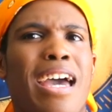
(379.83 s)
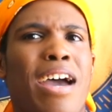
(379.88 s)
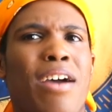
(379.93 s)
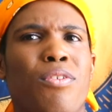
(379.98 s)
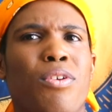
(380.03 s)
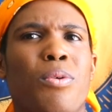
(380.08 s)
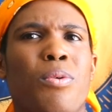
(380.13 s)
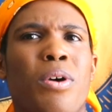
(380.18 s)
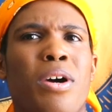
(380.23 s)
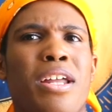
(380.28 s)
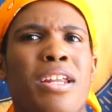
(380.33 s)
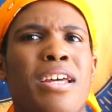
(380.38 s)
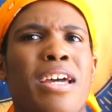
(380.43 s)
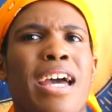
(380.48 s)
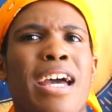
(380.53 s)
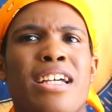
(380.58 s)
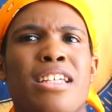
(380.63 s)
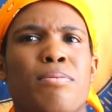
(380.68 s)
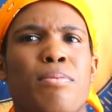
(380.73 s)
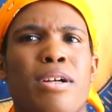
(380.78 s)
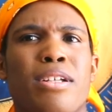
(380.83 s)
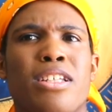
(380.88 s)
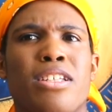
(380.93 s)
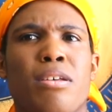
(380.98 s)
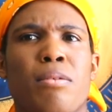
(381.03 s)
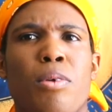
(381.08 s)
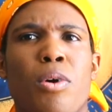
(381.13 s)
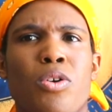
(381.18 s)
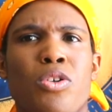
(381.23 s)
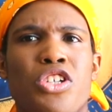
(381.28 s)
everyone expresses
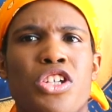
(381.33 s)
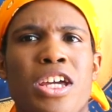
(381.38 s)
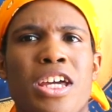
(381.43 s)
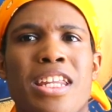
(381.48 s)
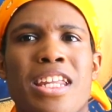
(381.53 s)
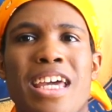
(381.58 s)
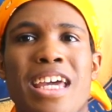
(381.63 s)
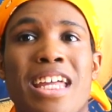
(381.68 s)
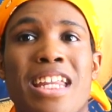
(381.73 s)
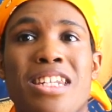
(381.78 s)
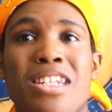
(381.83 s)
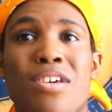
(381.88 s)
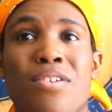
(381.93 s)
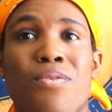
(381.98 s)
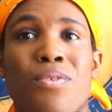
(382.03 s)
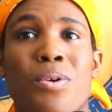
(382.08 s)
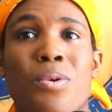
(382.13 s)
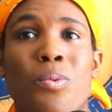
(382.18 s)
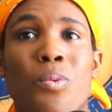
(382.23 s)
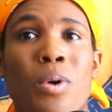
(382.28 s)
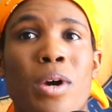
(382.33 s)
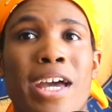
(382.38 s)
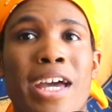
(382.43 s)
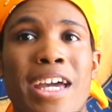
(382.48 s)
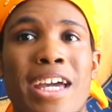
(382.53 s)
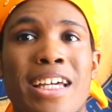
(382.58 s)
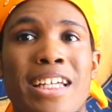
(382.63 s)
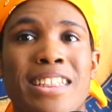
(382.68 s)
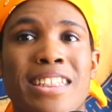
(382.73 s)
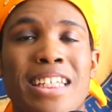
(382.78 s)
emotion in different
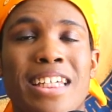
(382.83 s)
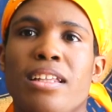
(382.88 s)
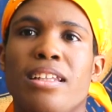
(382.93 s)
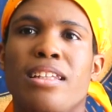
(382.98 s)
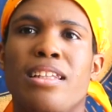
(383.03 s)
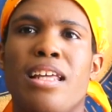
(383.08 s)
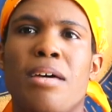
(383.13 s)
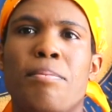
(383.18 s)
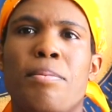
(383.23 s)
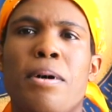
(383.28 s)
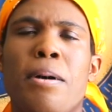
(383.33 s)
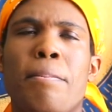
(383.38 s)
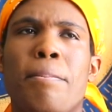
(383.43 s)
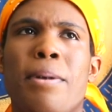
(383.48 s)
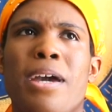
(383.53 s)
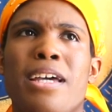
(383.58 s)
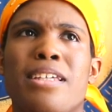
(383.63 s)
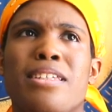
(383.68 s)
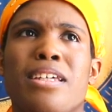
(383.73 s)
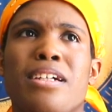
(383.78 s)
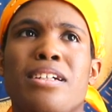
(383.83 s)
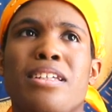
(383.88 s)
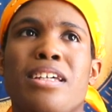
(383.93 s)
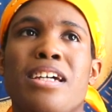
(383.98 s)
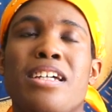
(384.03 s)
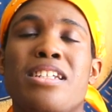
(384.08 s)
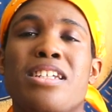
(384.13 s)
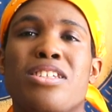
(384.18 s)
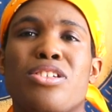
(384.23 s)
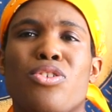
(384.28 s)
ways. Lippa
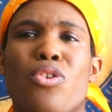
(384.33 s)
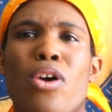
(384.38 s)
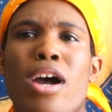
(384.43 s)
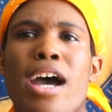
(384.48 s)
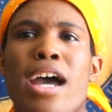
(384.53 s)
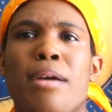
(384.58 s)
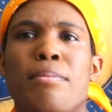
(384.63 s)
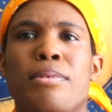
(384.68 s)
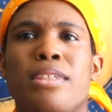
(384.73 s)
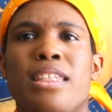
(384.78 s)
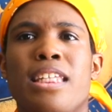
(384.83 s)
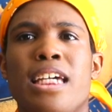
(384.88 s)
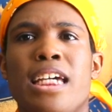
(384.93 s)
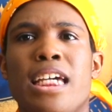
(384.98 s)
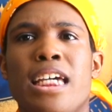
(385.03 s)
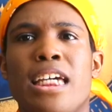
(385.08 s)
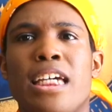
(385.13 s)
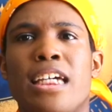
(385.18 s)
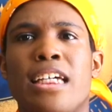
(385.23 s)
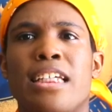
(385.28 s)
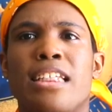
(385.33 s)
basically describes the